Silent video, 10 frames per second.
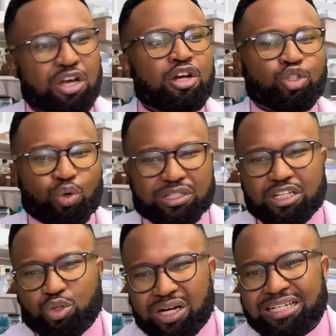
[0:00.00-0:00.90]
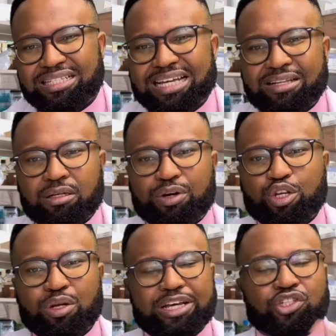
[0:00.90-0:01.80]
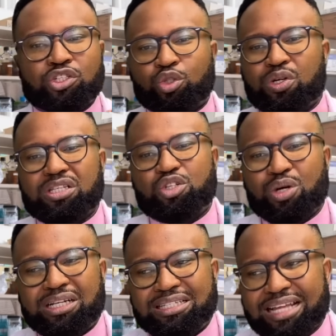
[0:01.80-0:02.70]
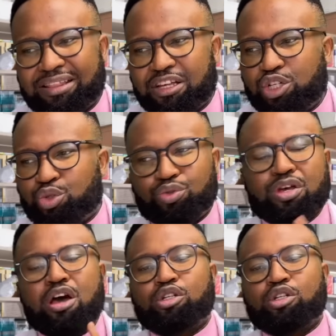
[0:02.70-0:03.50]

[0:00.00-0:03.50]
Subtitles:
Show us that you understand the regulation. Show us that you understand the issues.